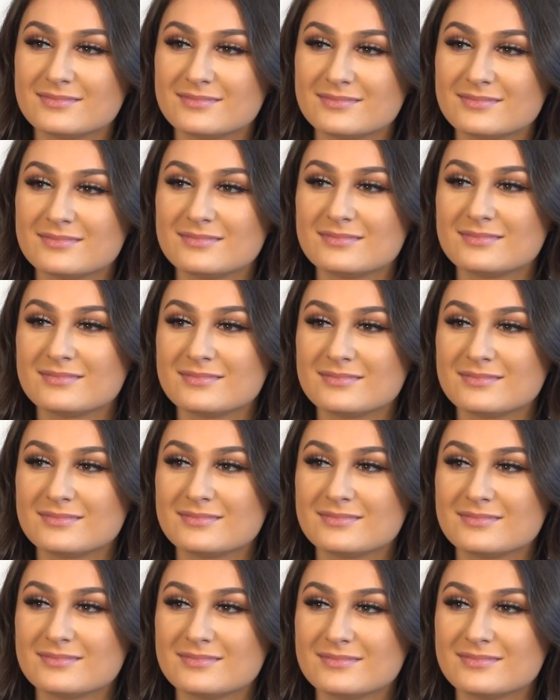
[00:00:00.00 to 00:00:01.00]

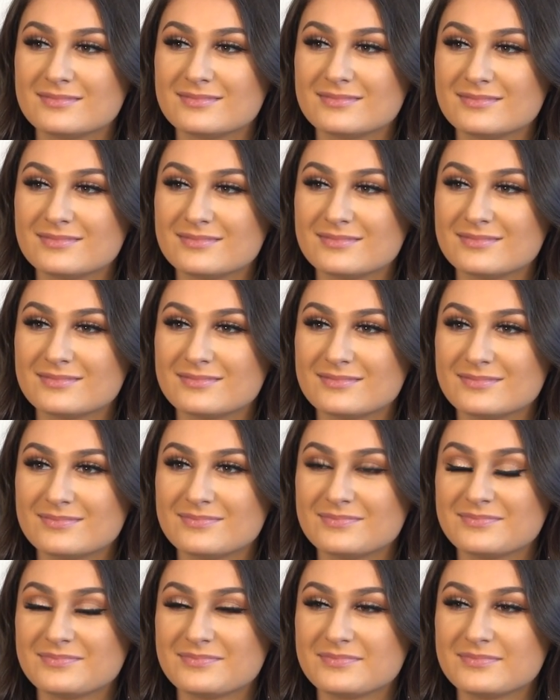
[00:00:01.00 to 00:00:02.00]

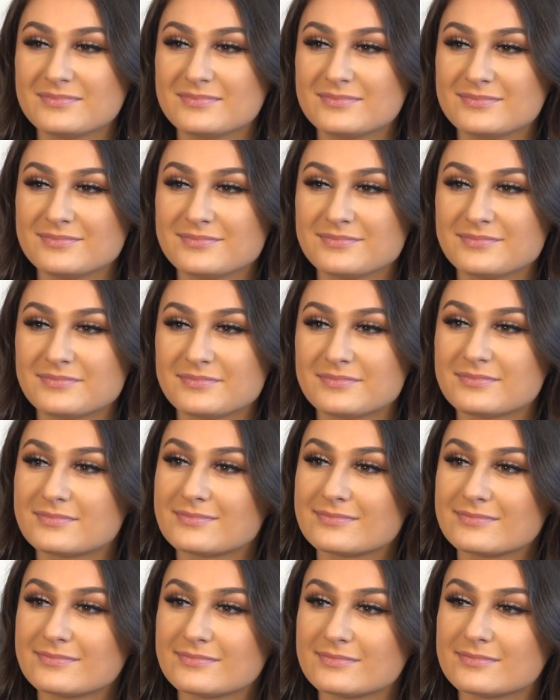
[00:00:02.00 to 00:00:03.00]

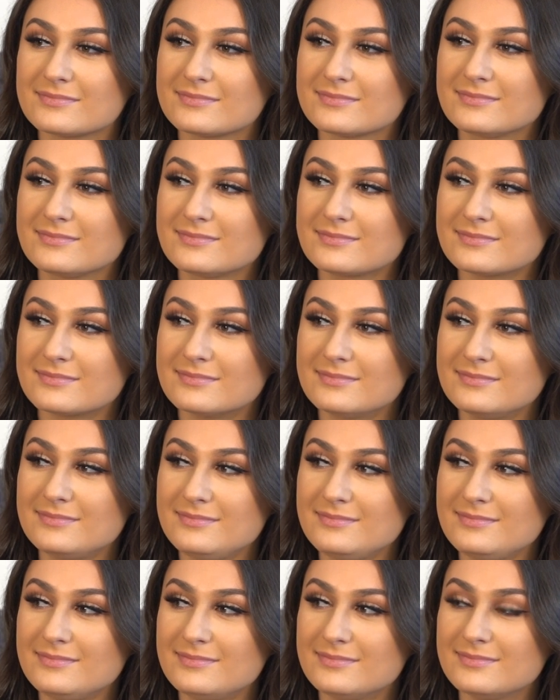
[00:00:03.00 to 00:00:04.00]

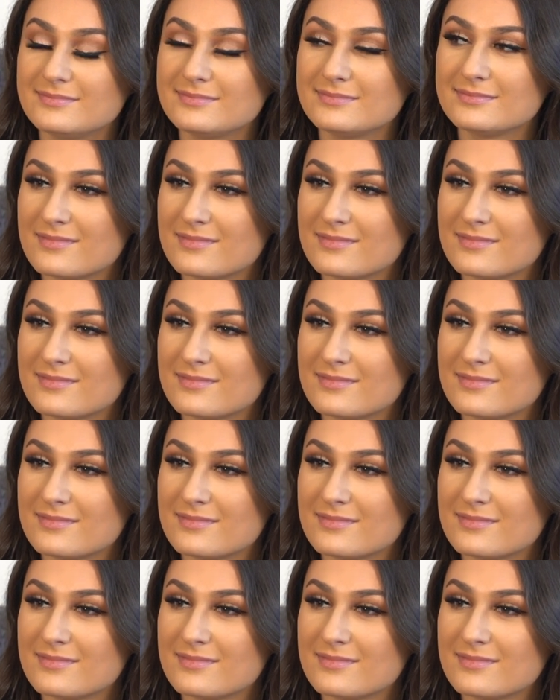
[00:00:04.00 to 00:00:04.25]
[no speech]